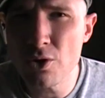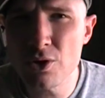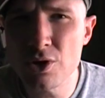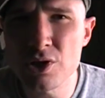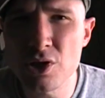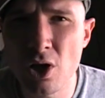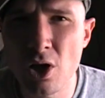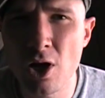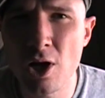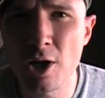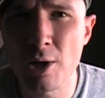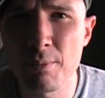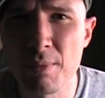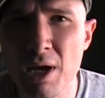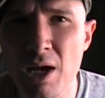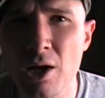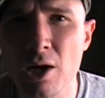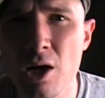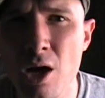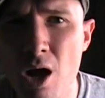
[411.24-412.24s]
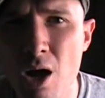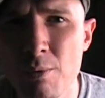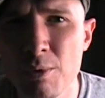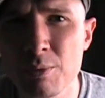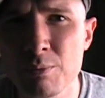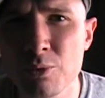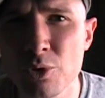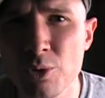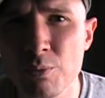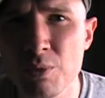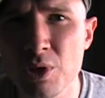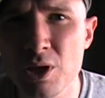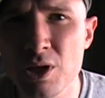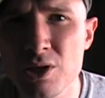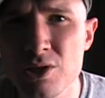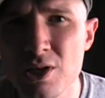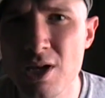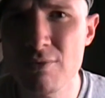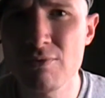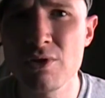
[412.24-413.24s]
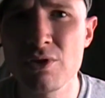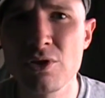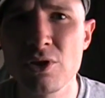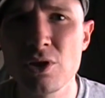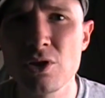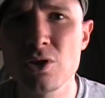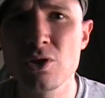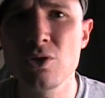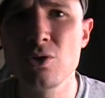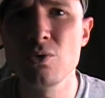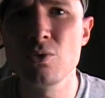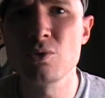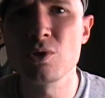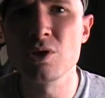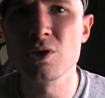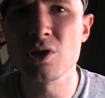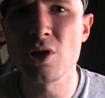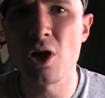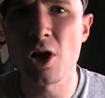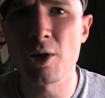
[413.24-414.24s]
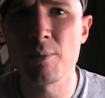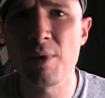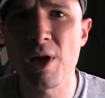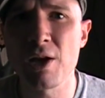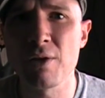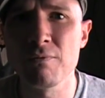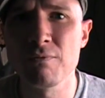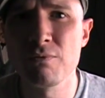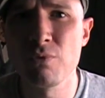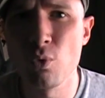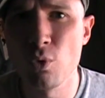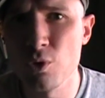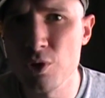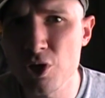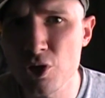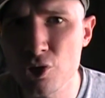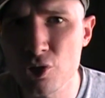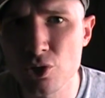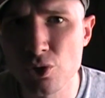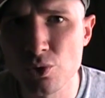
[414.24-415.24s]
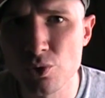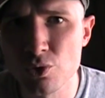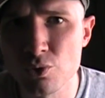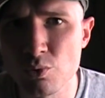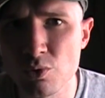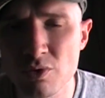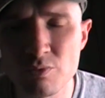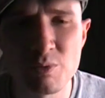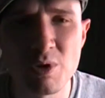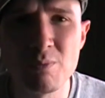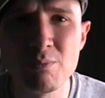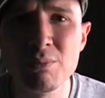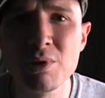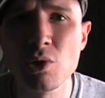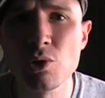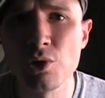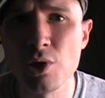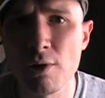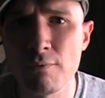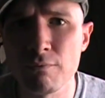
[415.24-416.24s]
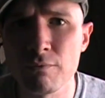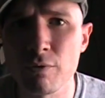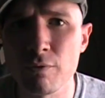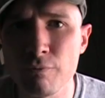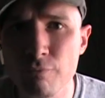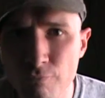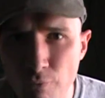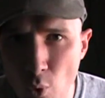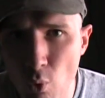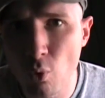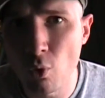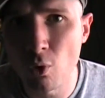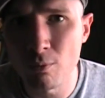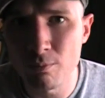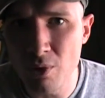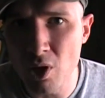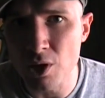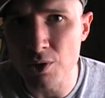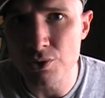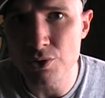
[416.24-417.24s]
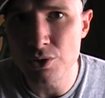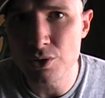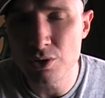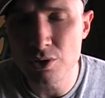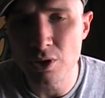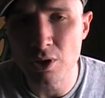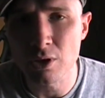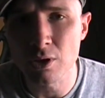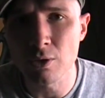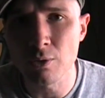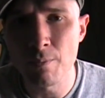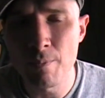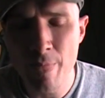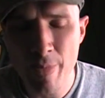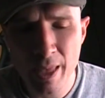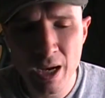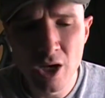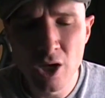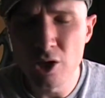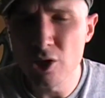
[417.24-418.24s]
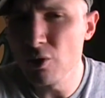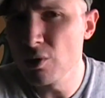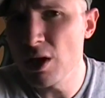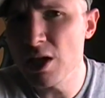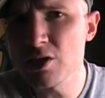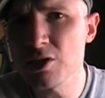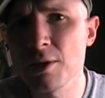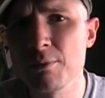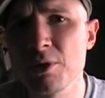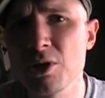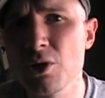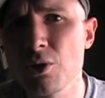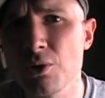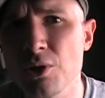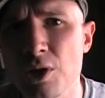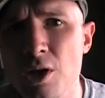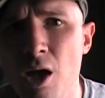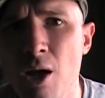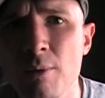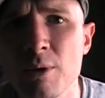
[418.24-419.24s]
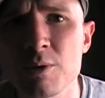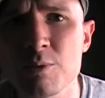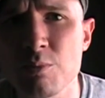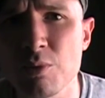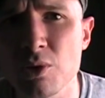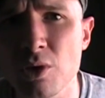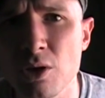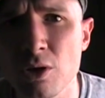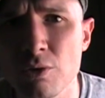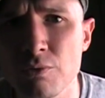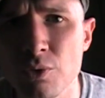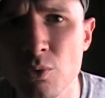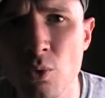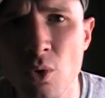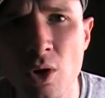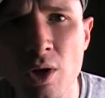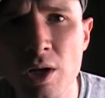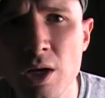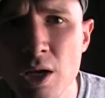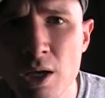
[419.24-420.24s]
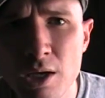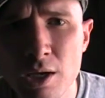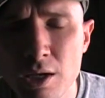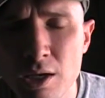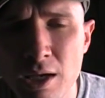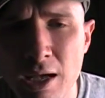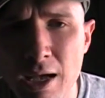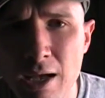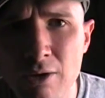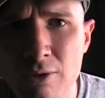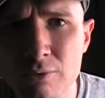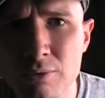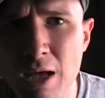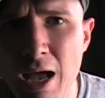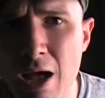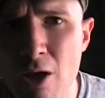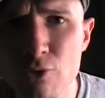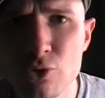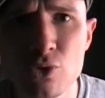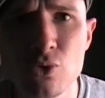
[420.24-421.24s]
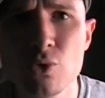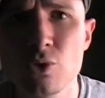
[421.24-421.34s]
to talk about a comic book because everything that you can talk about in 4 issues would have been built up for 4 months. So you guys let me know in the comments below if you want. I'll do